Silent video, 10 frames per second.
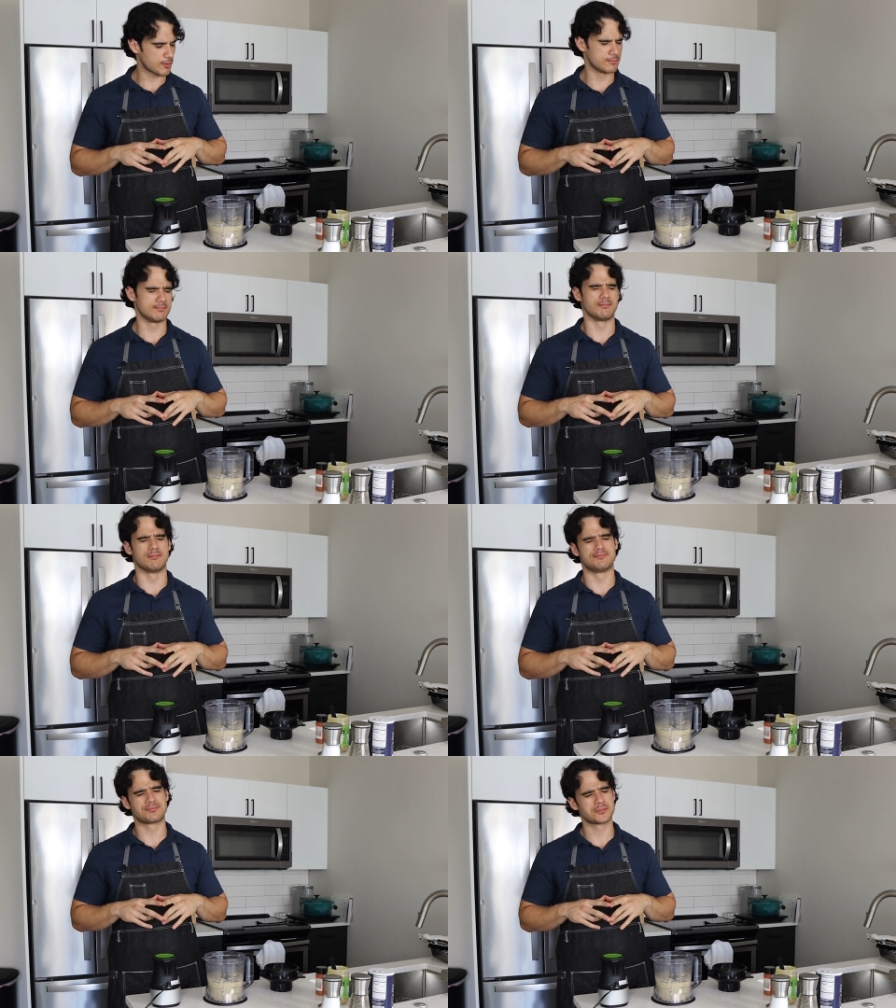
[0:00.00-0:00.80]

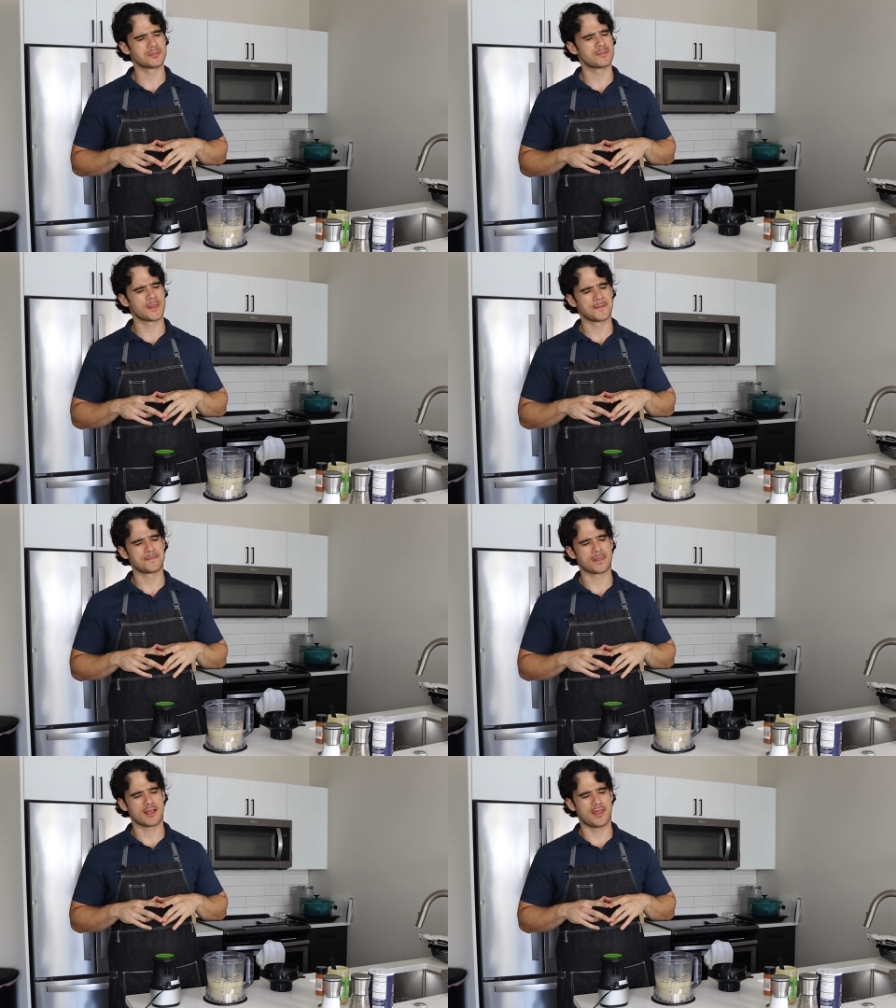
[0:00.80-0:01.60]

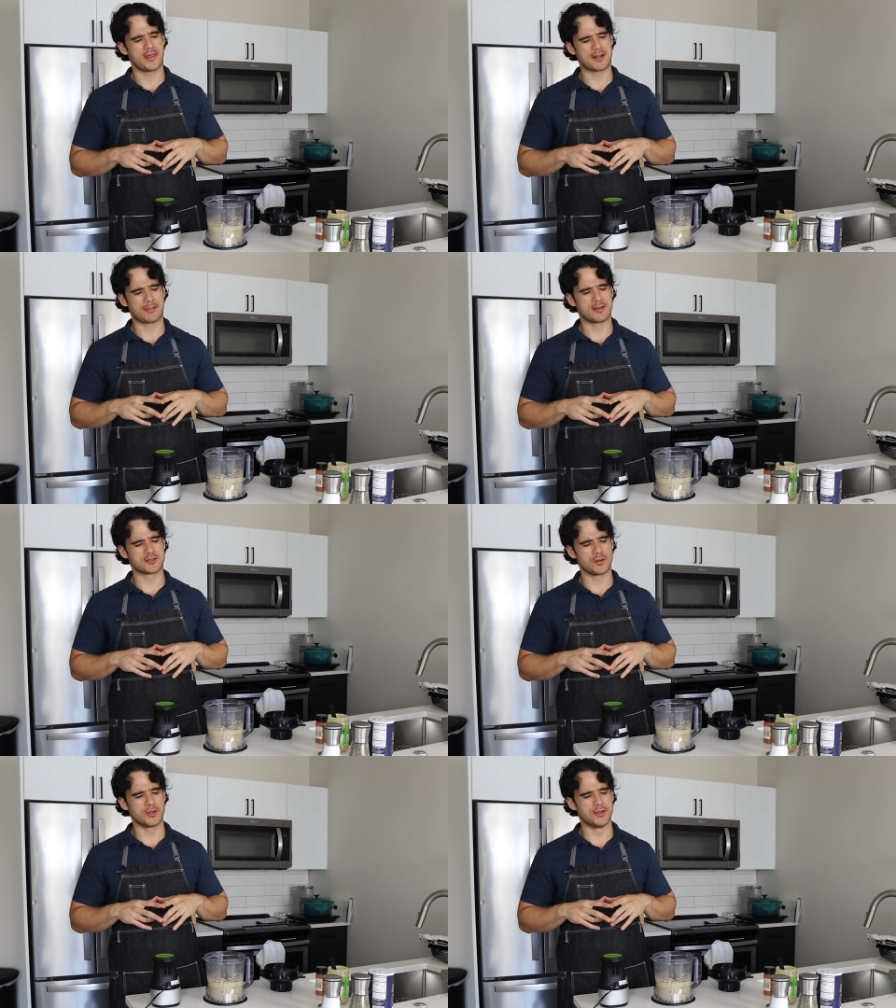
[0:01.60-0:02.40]
That eggplant is
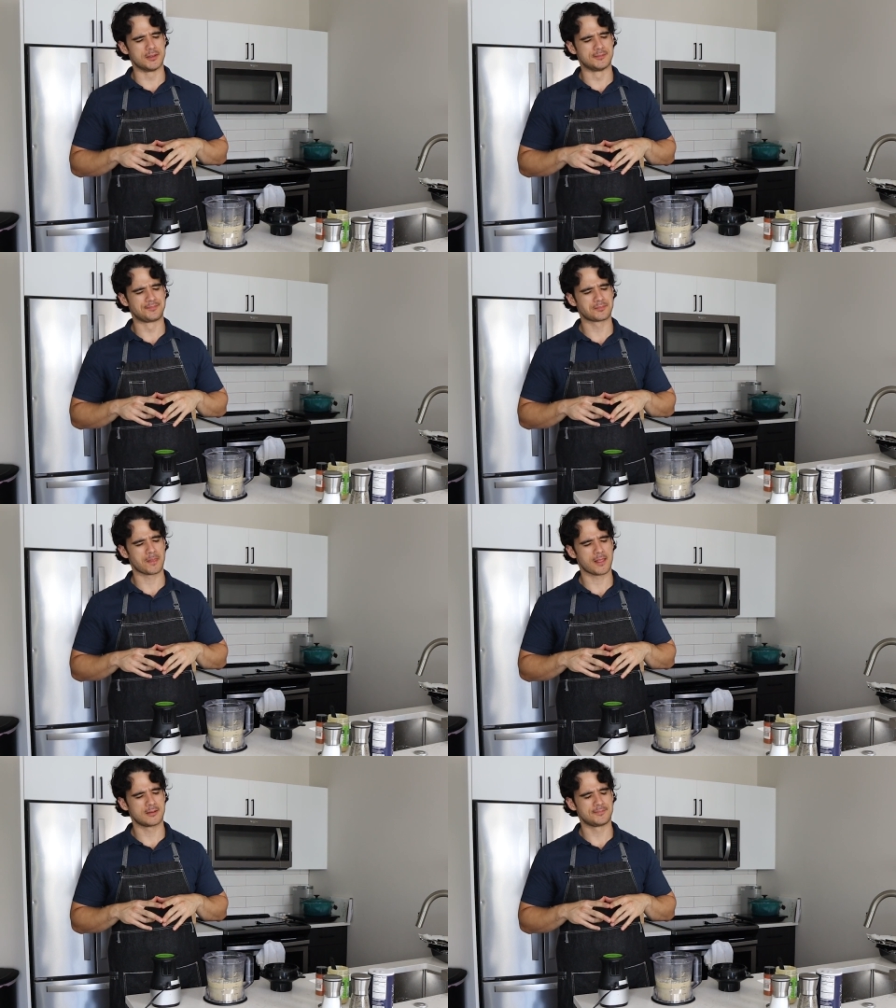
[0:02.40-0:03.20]
so good.
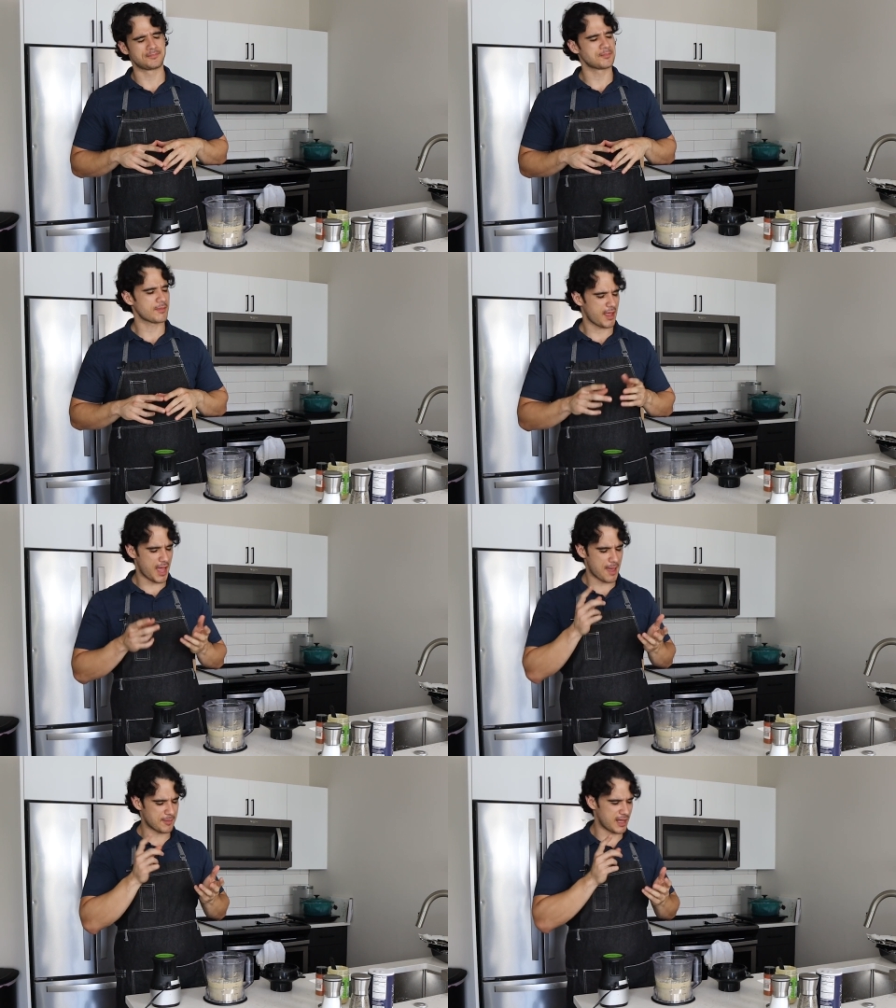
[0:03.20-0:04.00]

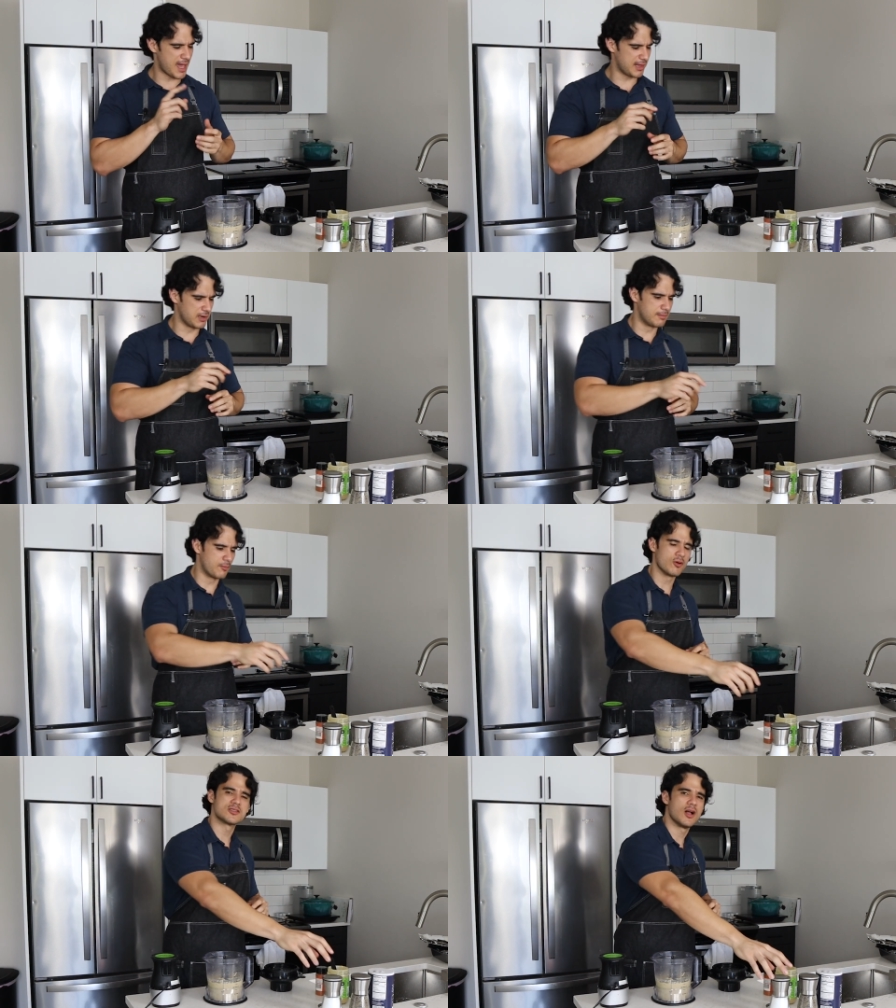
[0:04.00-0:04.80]
I'm going to add a little bit
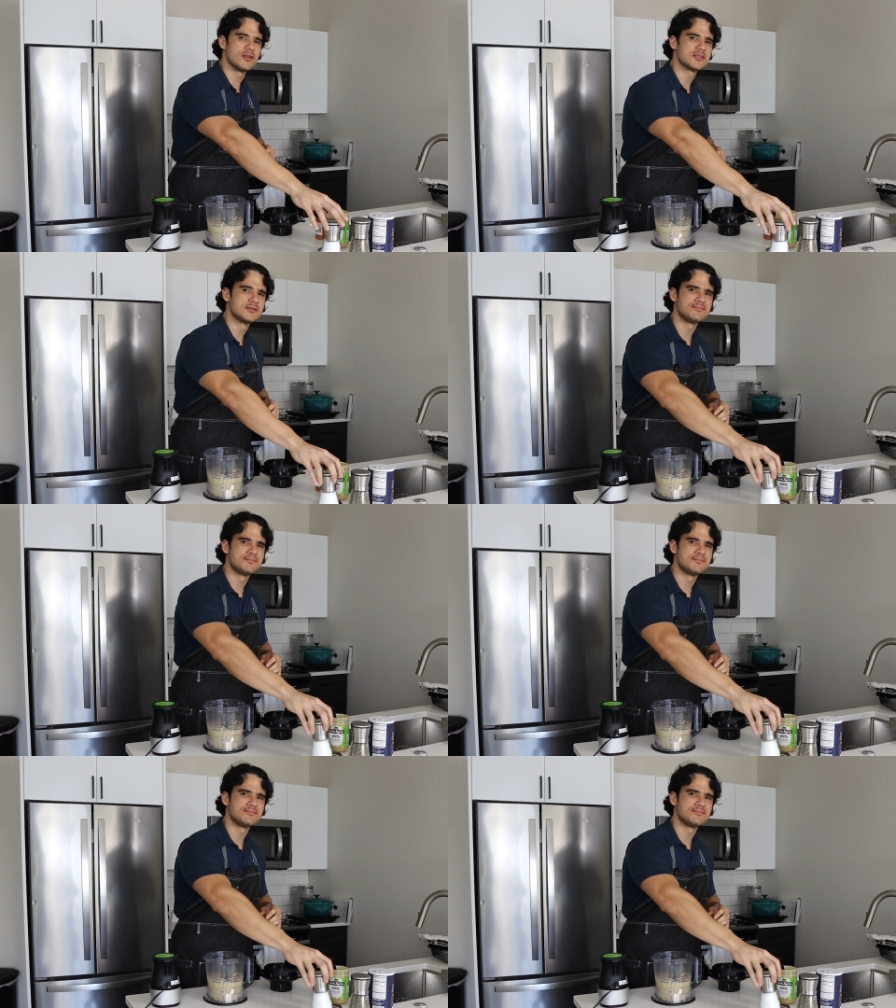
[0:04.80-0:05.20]
more salt.